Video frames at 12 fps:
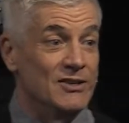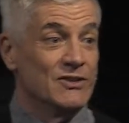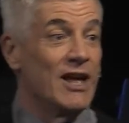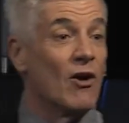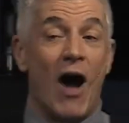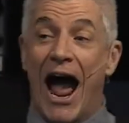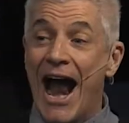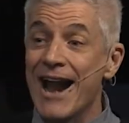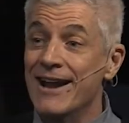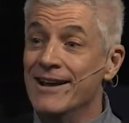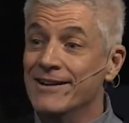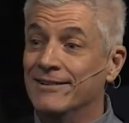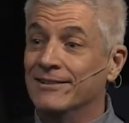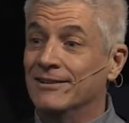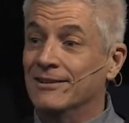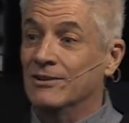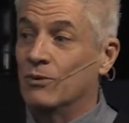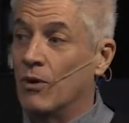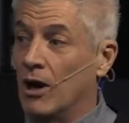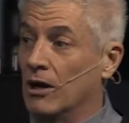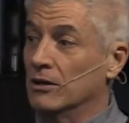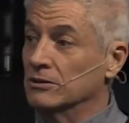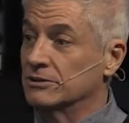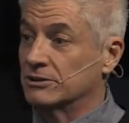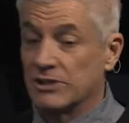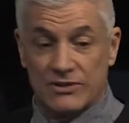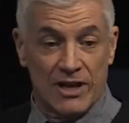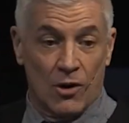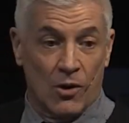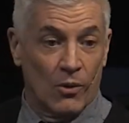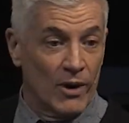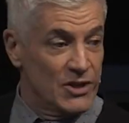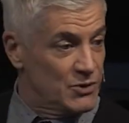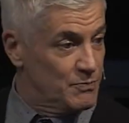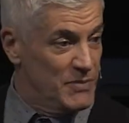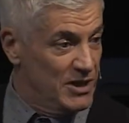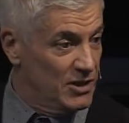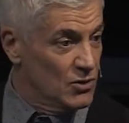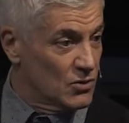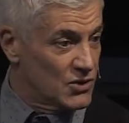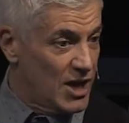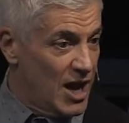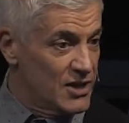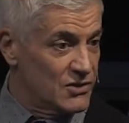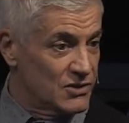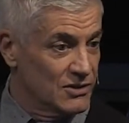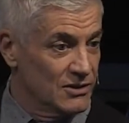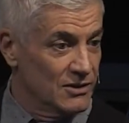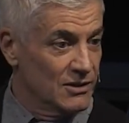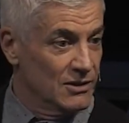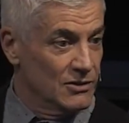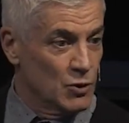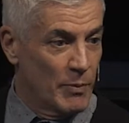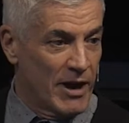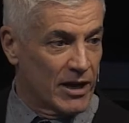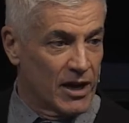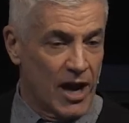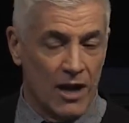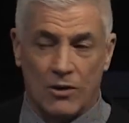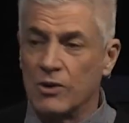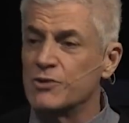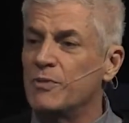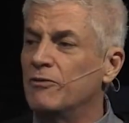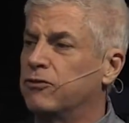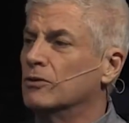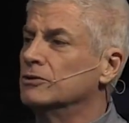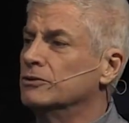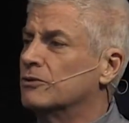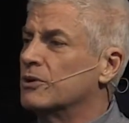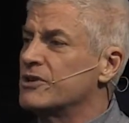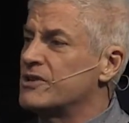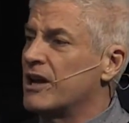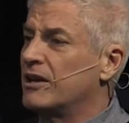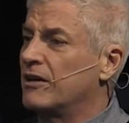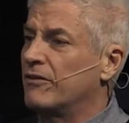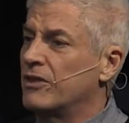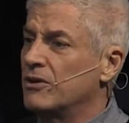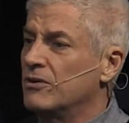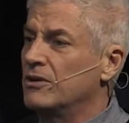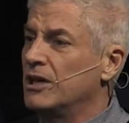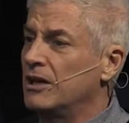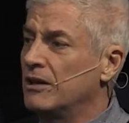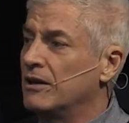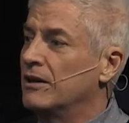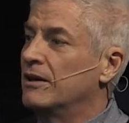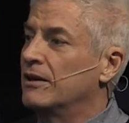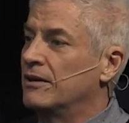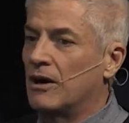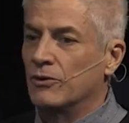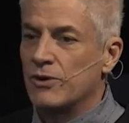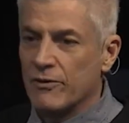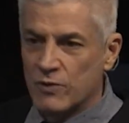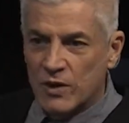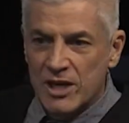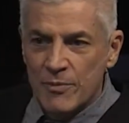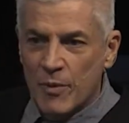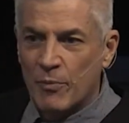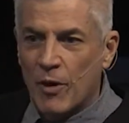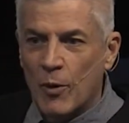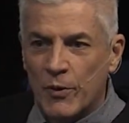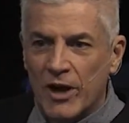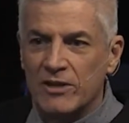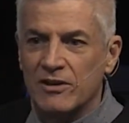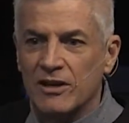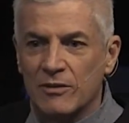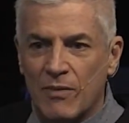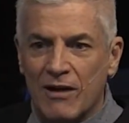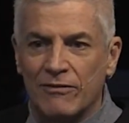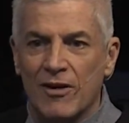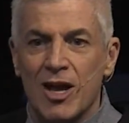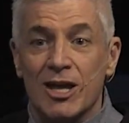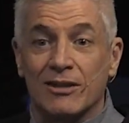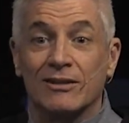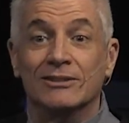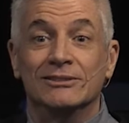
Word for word: Isn't that right? Well, does that always mean in your case? Your bank account always been full? You've always had everything you need? No, you have to keep appropriating it by faith.